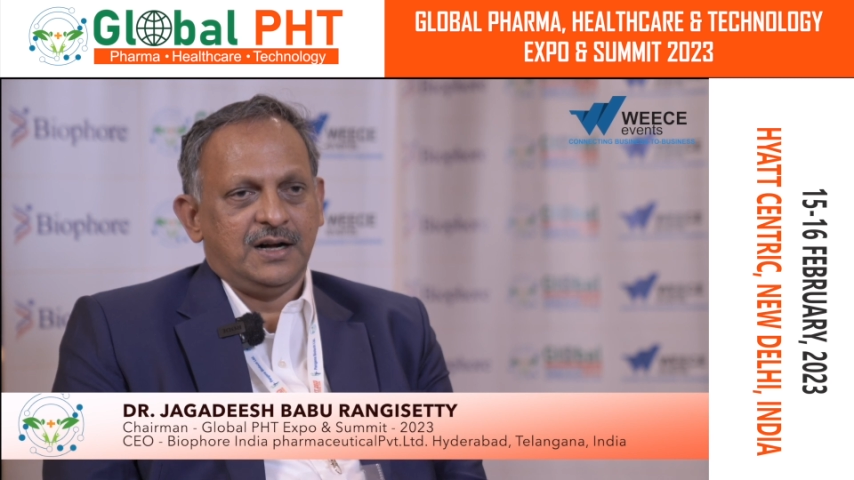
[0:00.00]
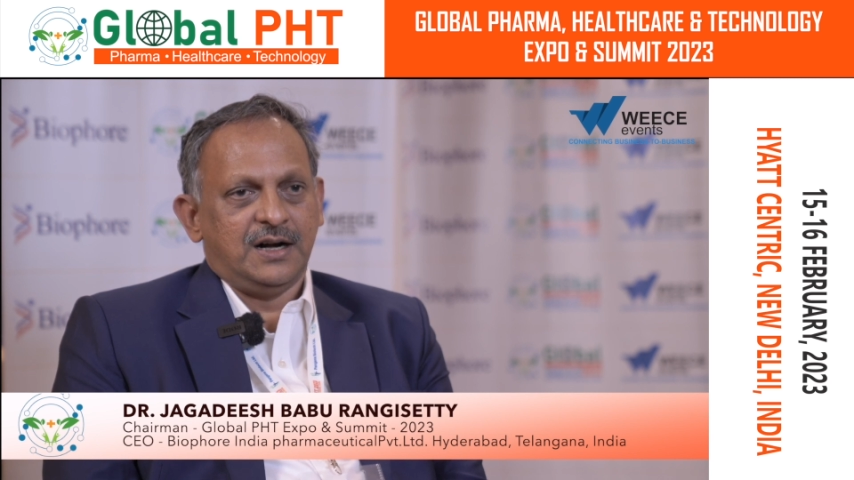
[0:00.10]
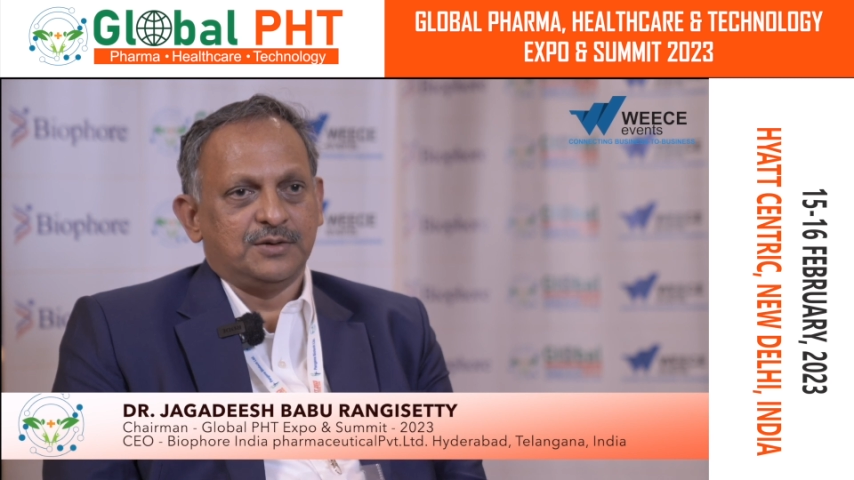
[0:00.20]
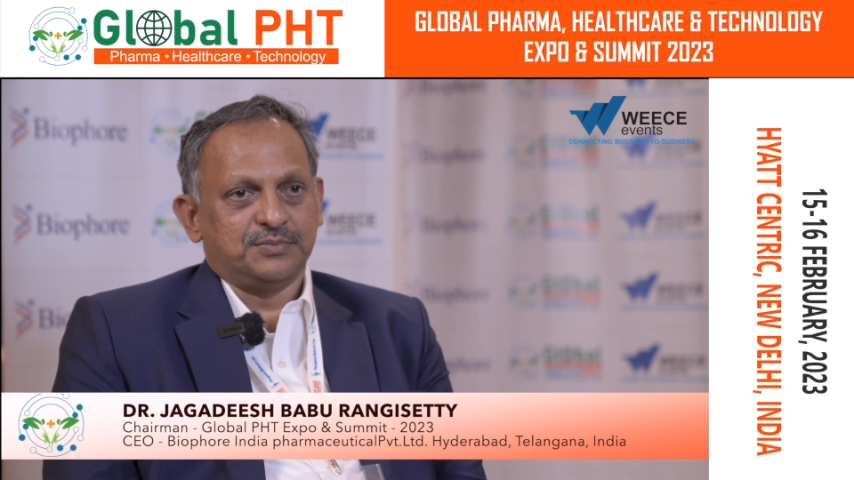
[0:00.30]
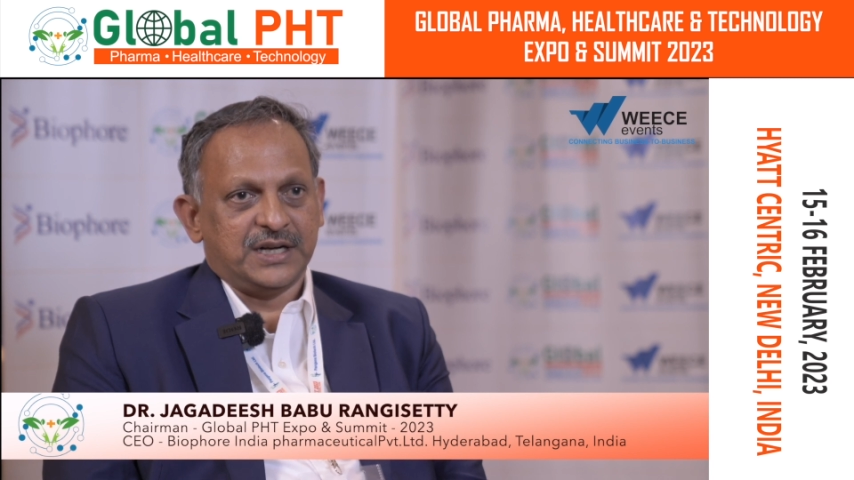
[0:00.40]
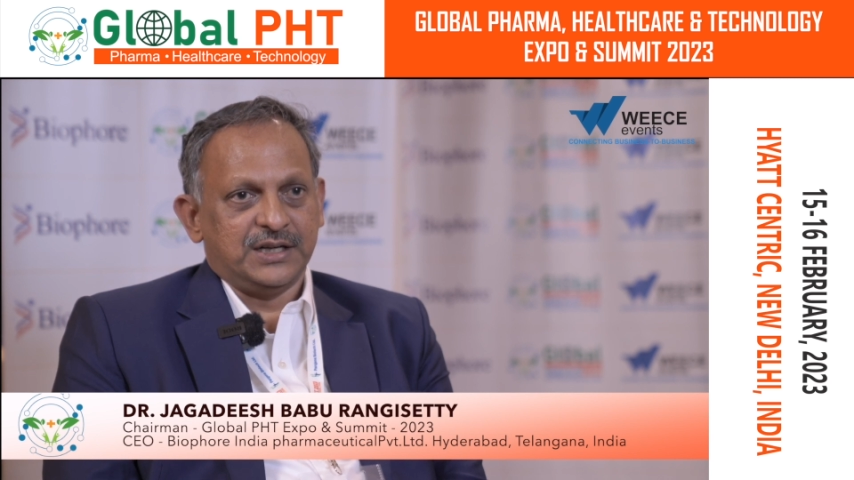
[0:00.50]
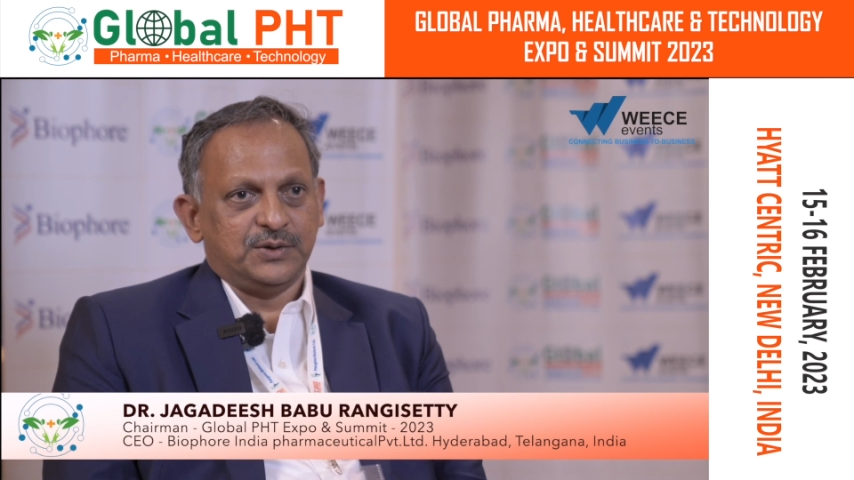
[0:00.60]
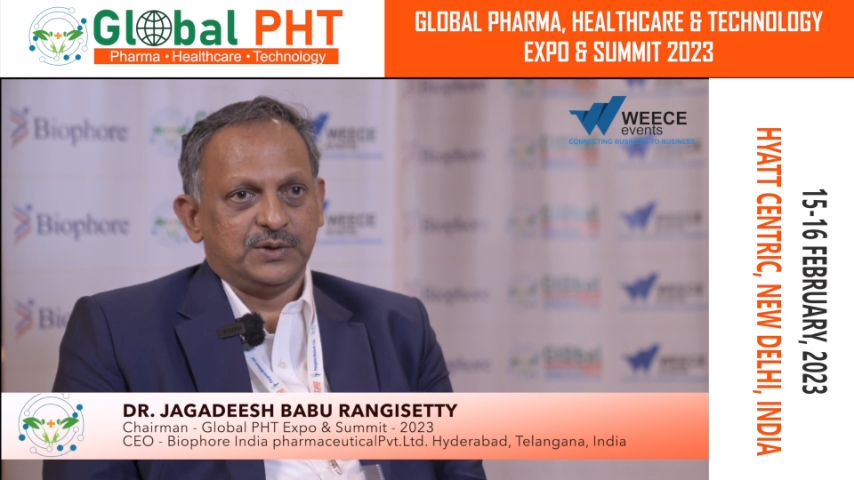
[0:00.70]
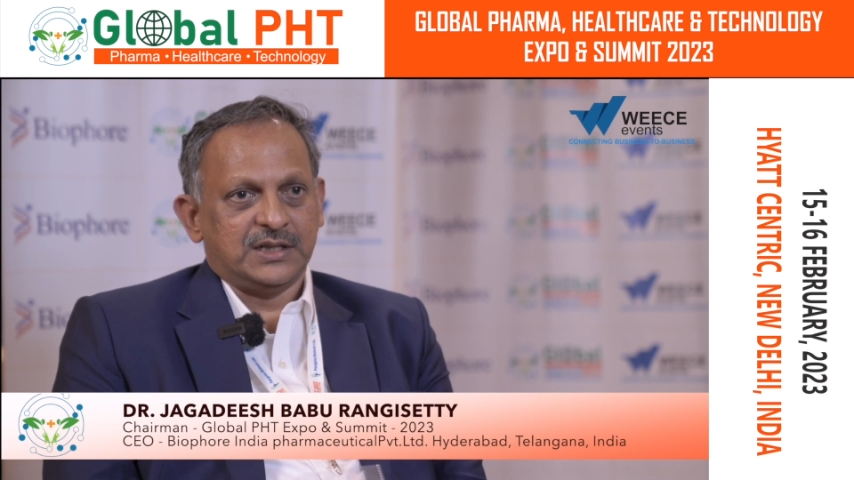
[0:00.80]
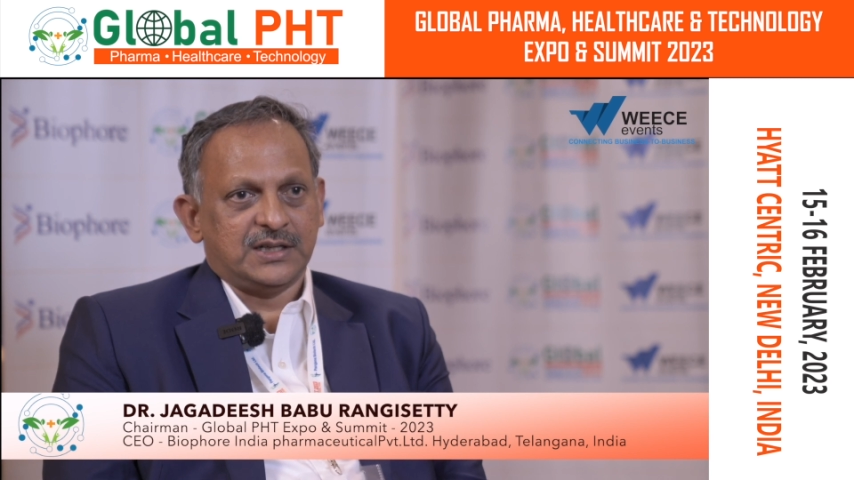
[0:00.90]
And prior
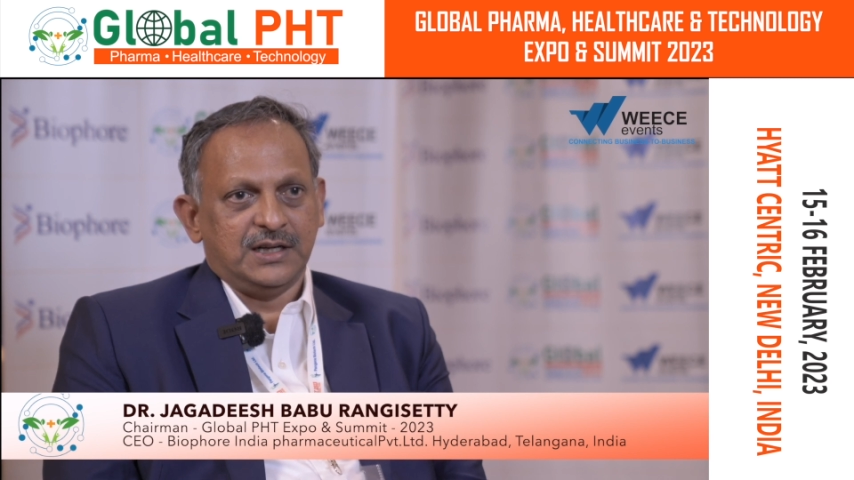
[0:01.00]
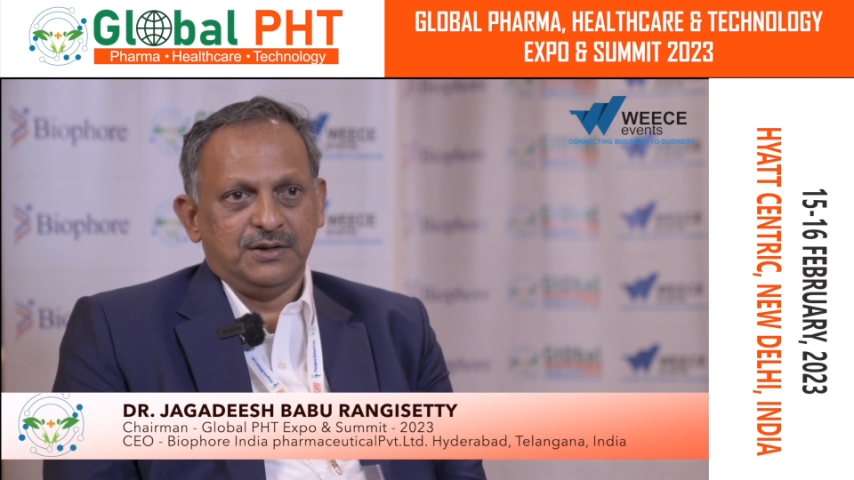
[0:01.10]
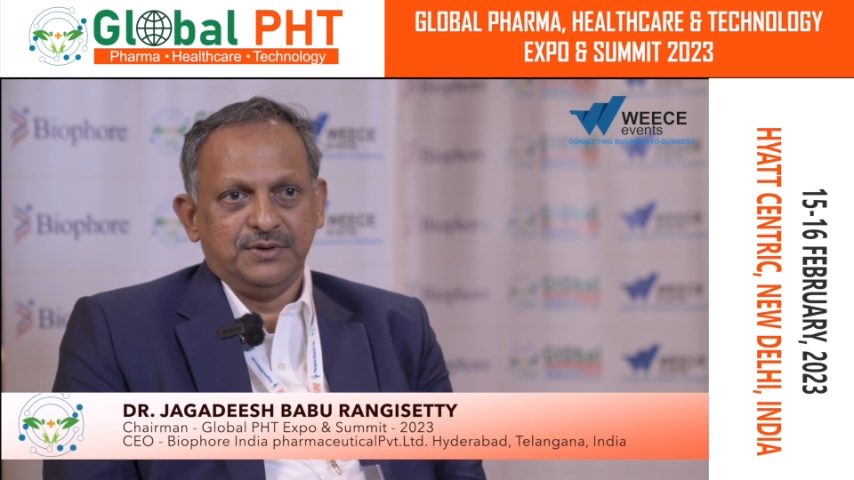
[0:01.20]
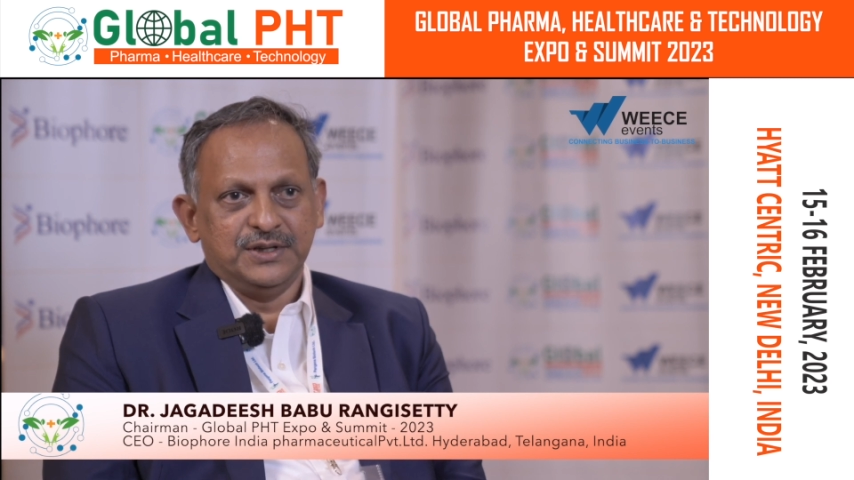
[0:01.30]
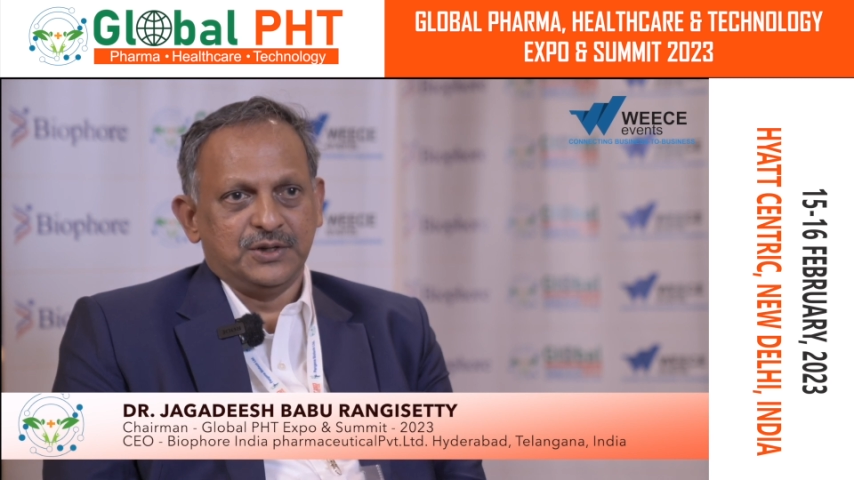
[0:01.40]
to that, I lived in